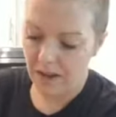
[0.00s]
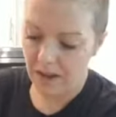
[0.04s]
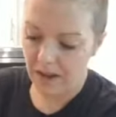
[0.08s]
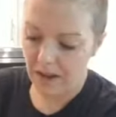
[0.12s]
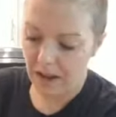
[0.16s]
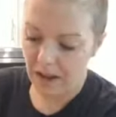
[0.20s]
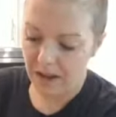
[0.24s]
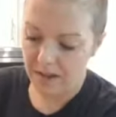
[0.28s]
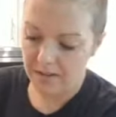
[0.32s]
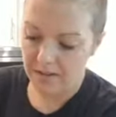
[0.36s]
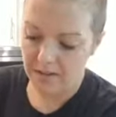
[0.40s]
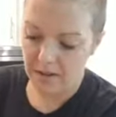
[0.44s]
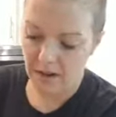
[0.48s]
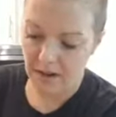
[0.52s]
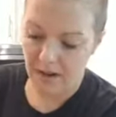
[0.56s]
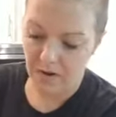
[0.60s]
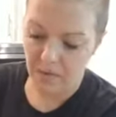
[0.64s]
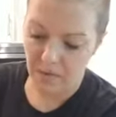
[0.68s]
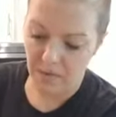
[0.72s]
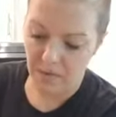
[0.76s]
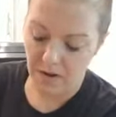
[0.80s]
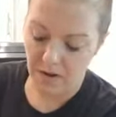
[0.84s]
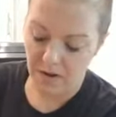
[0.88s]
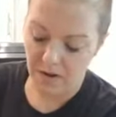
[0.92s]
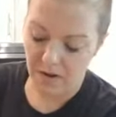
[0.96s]
as I
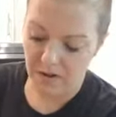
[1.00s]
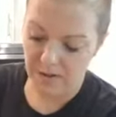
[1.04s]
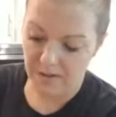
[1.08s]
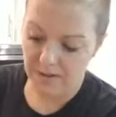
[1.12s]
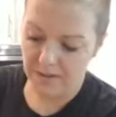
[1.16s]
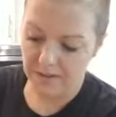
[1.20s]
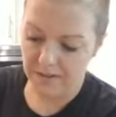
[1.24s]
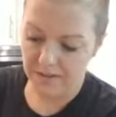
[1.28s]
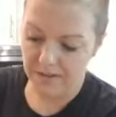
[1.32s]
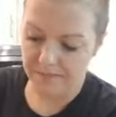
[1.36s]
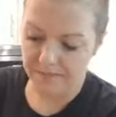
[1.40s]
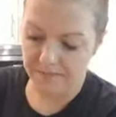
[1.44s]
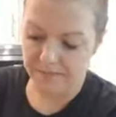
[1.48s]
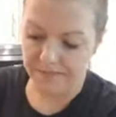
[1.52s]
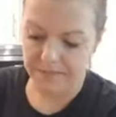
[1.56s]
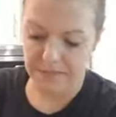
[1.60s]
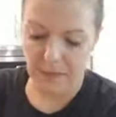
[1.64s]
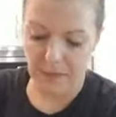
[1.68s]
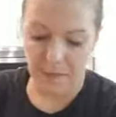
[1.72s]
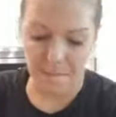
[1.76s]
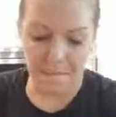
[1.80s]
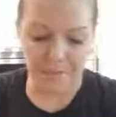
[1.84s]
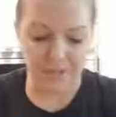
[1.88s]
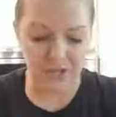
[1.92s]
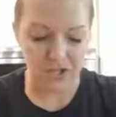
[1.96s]
was
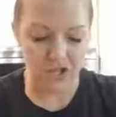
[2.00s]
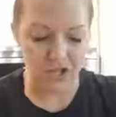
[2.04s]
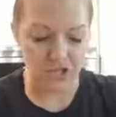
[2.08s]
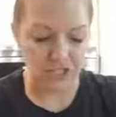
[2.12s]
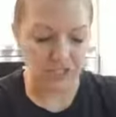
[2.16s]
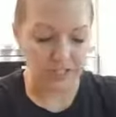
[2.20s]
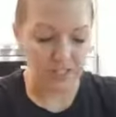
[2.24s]
mentioning